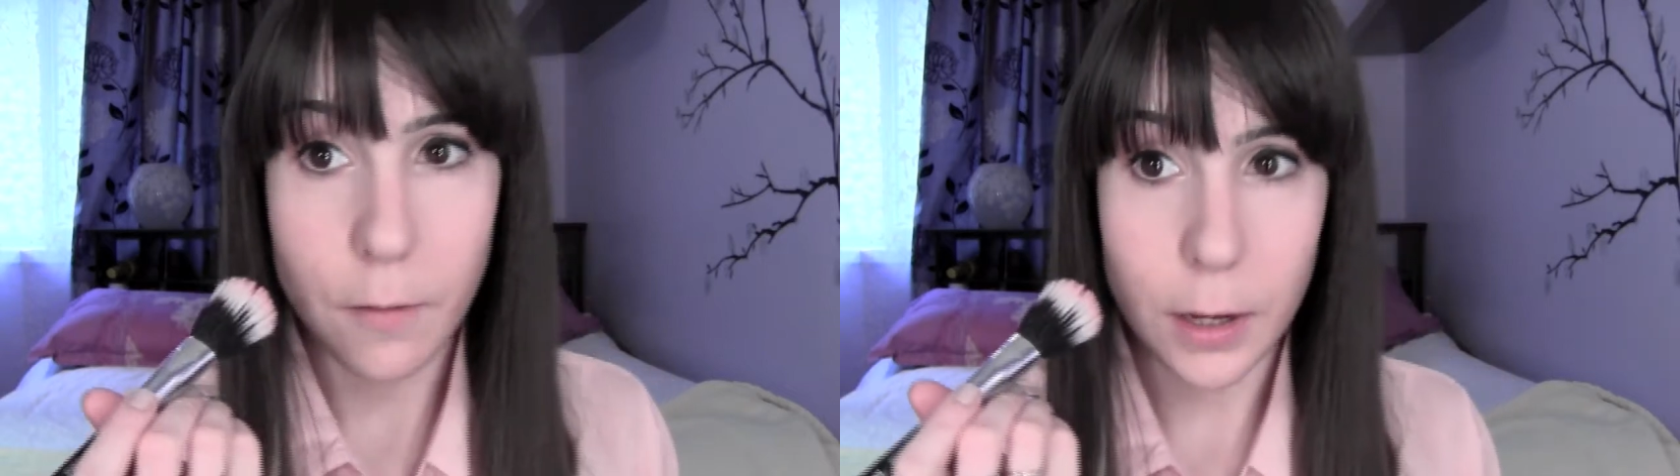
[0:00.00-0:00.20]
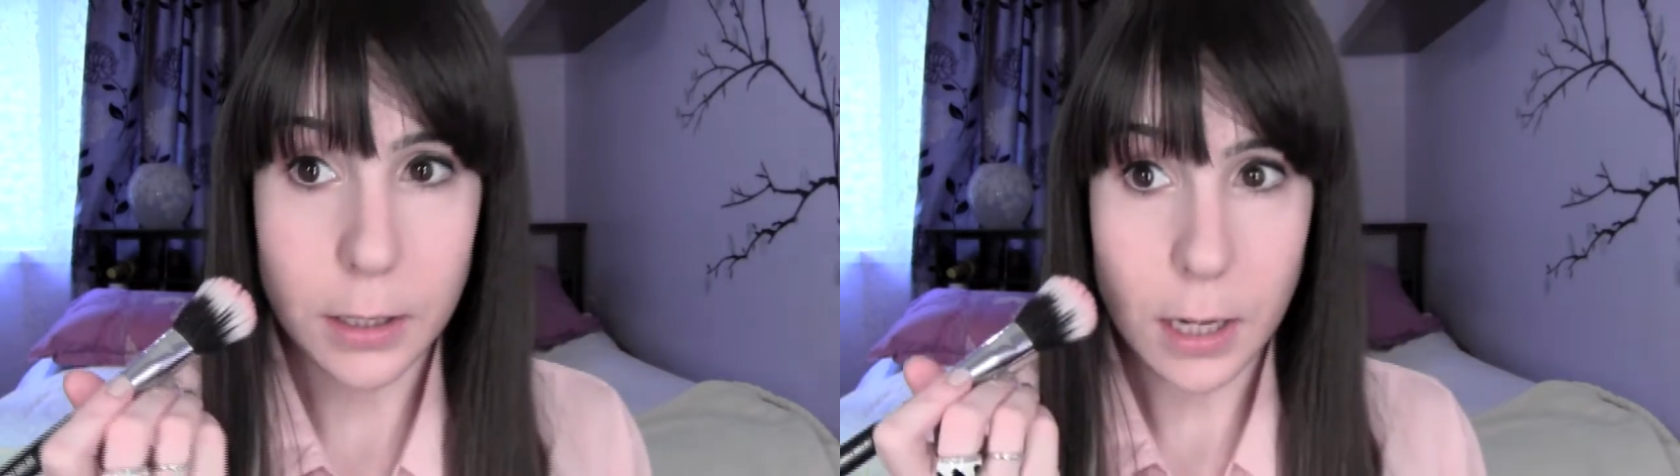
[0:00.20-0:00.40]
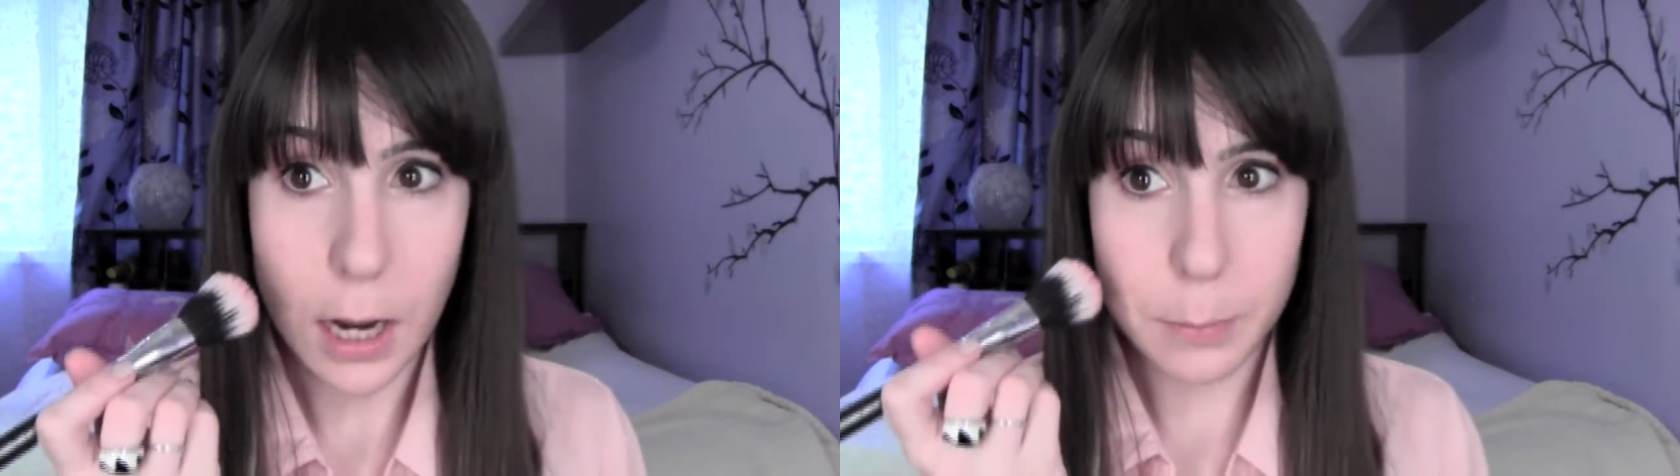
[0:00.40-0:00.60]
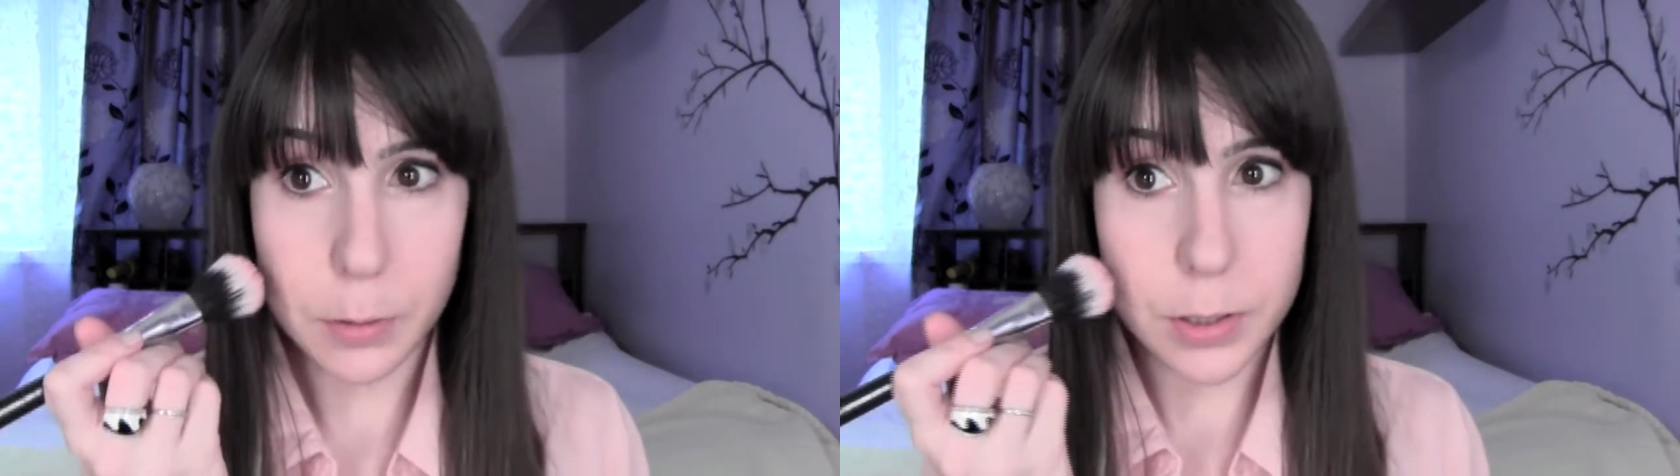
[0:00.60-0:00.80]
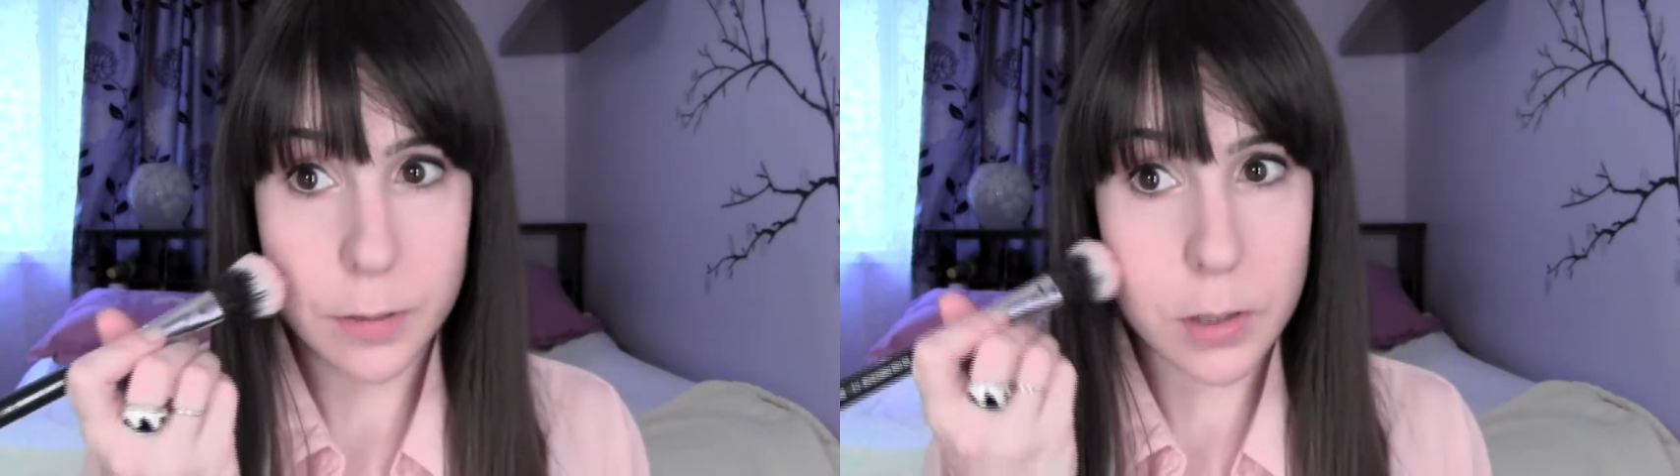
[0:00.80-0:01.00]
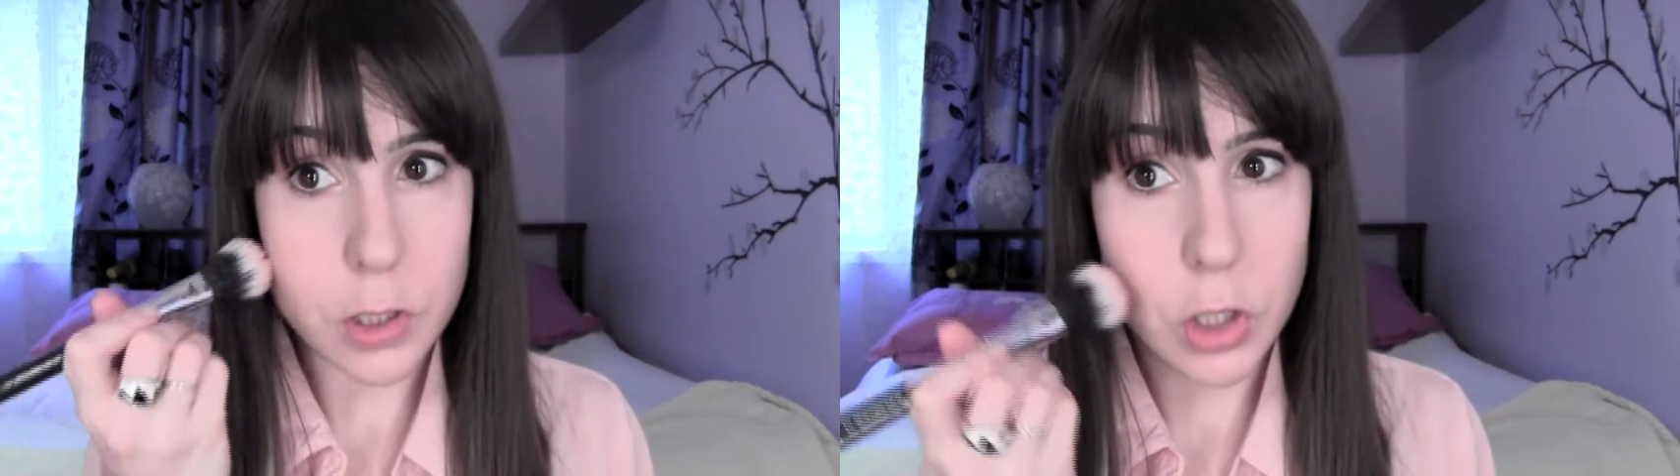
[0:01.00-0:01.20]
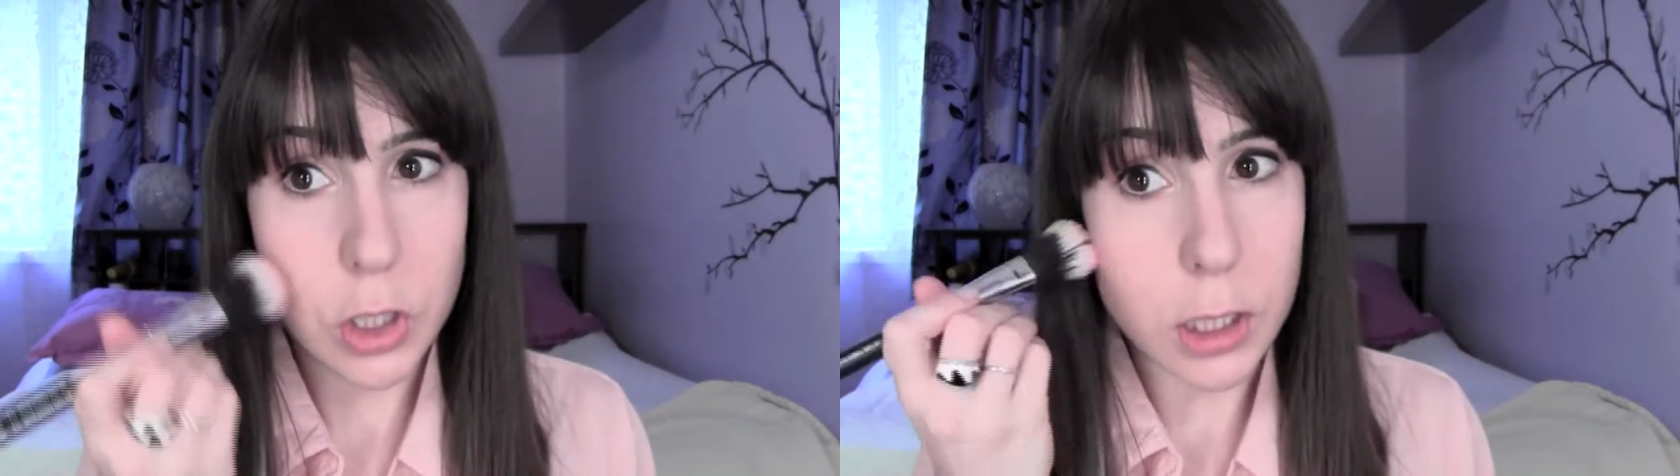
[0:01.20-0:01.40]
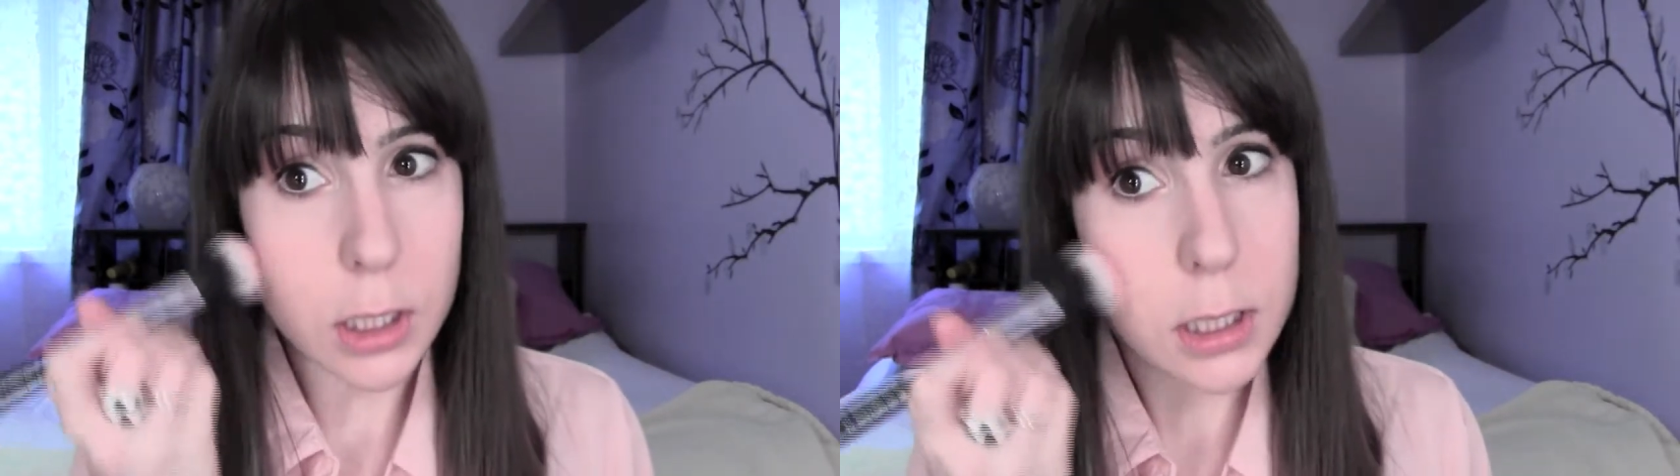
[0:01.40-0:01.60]
find the apples of your
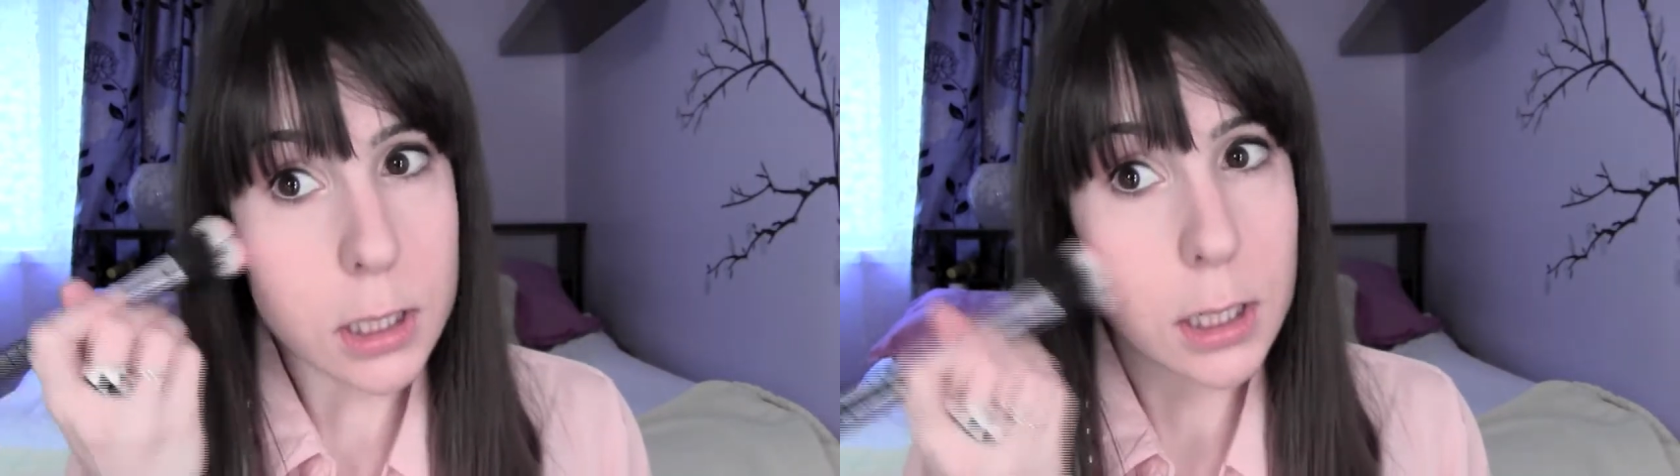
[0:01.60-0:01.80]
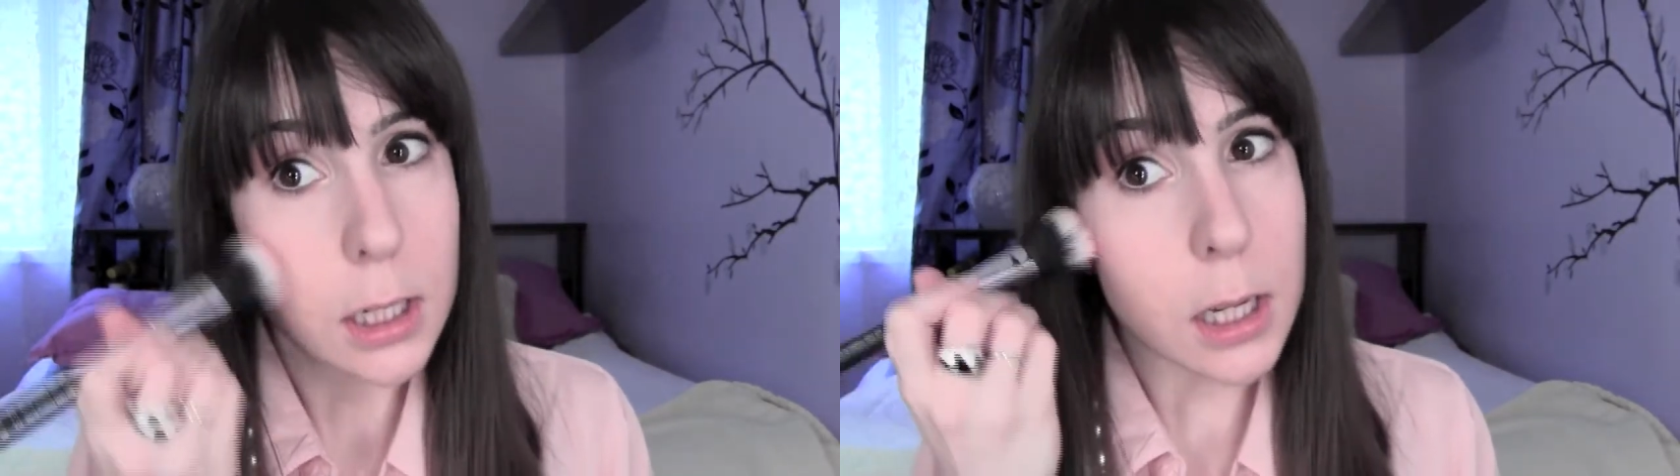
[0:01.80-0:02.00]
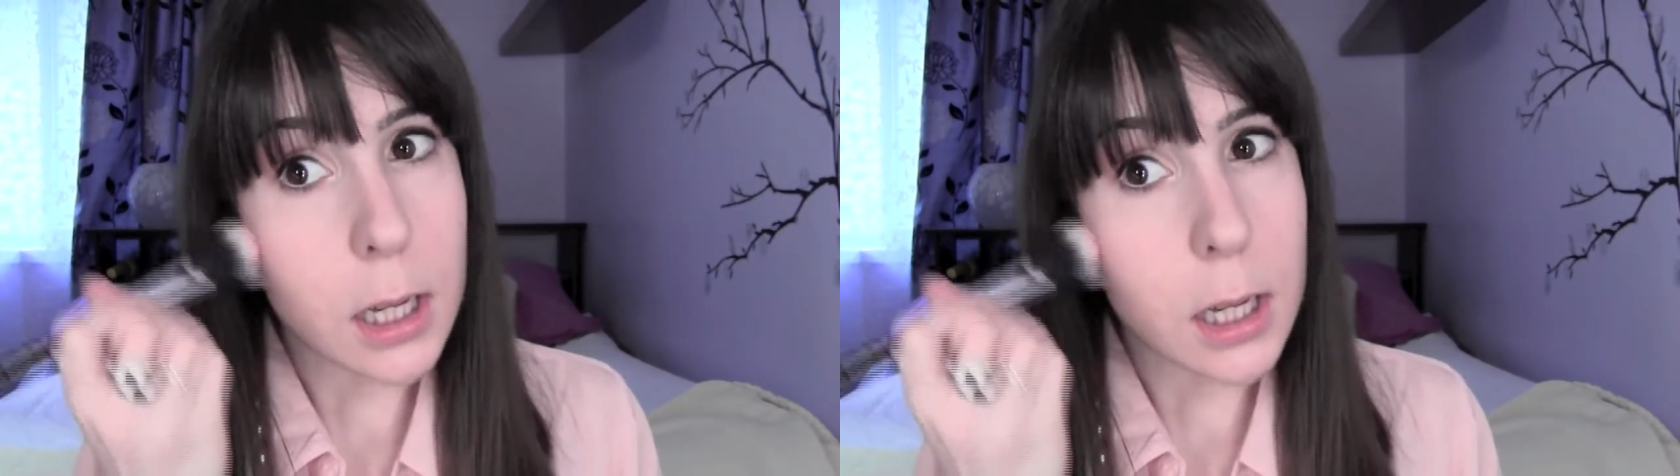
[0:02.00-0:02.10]
cheeks,